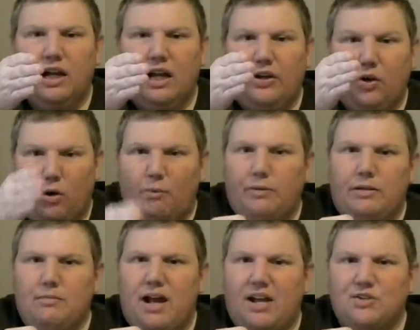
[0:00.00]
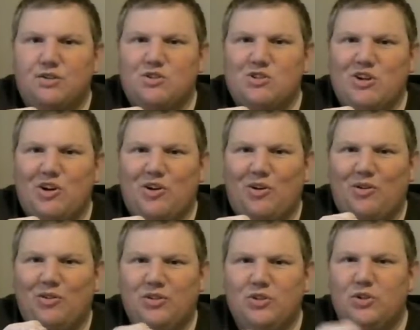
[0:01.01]
in the opening match of the
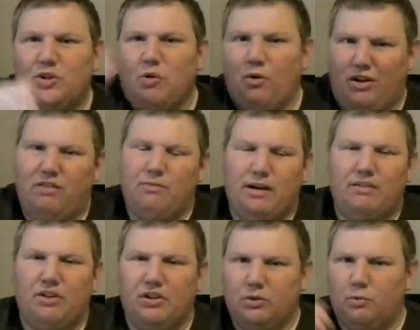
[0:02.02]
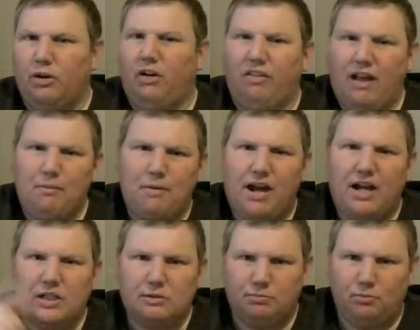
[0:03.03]
show to go on to the main event. The winner of that
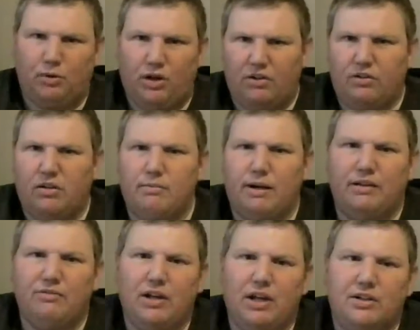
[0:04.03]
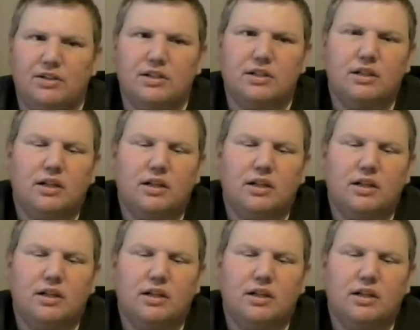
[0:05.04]
match went on to the main event.